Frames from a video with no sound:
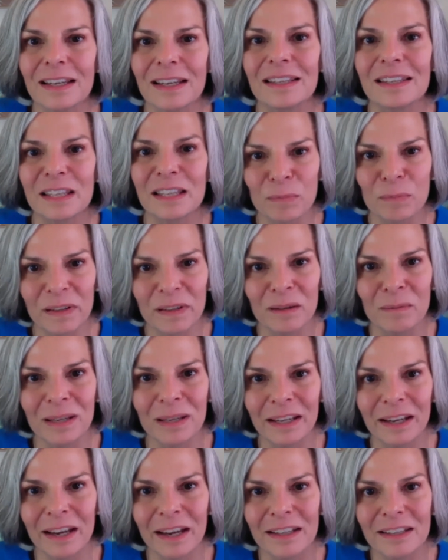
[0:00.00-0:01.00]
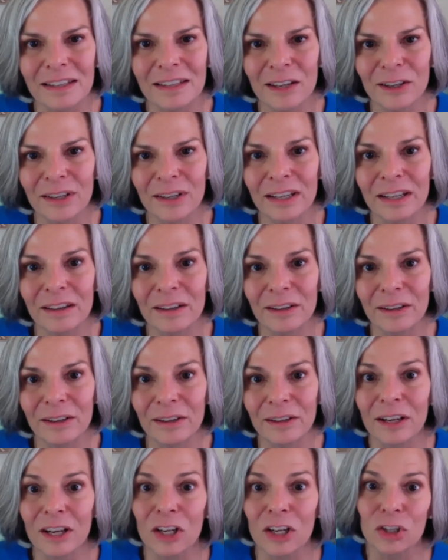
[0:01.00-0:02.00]
simply because they're
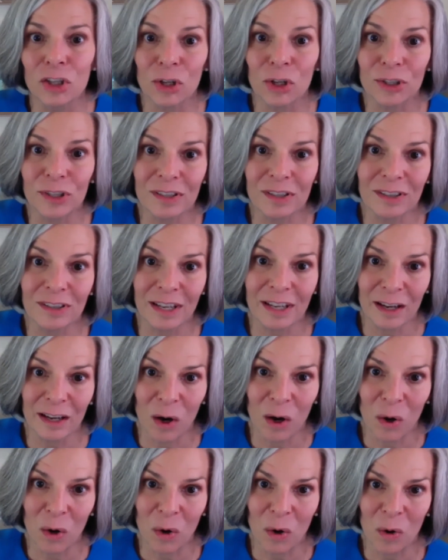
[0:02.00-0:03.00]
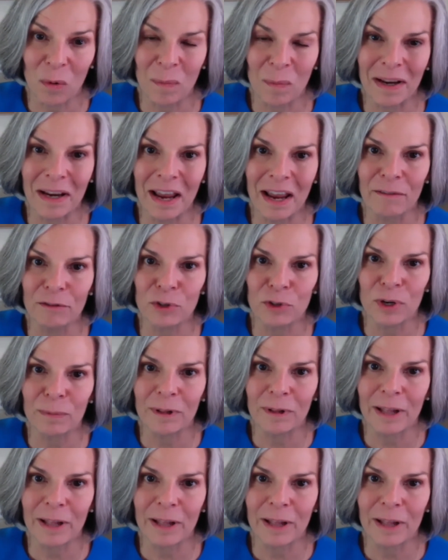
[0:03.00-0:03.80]
either told to stay home and have trouble